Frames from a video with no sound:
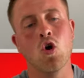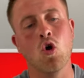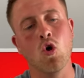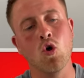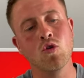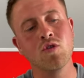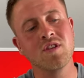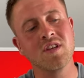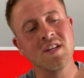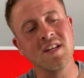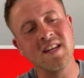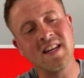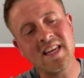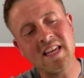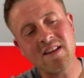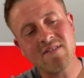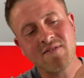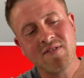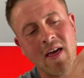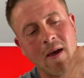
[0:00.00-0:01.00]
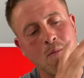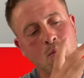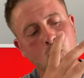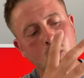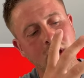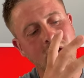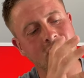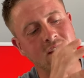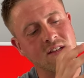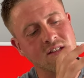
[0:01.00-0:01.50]
Underneath them
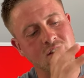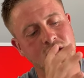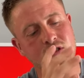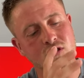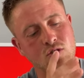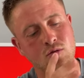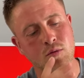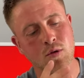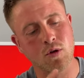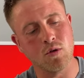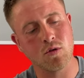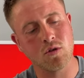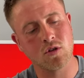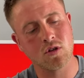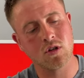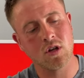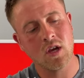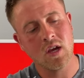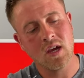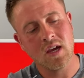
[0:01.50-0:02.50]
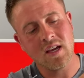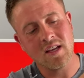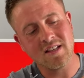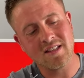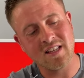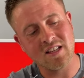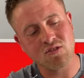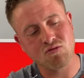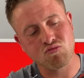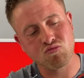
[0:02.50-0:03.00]
wings and swoosh is
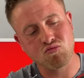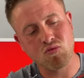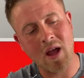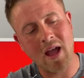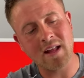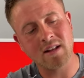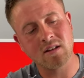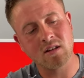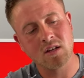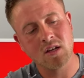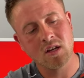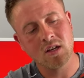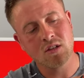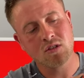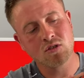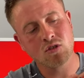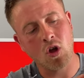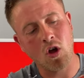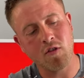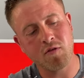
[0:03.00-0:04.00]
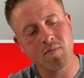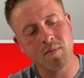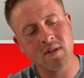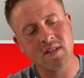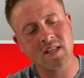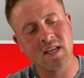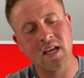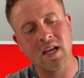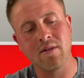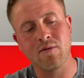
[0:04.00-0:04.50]
this red soft
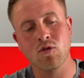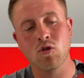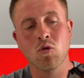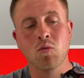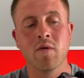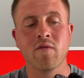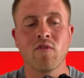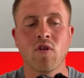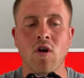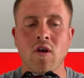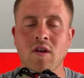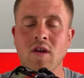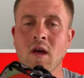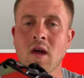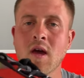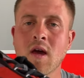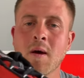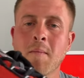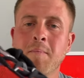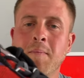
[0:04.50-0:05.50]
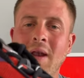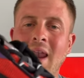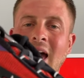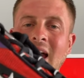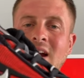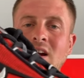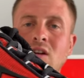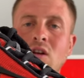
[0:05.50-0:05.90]
material with like black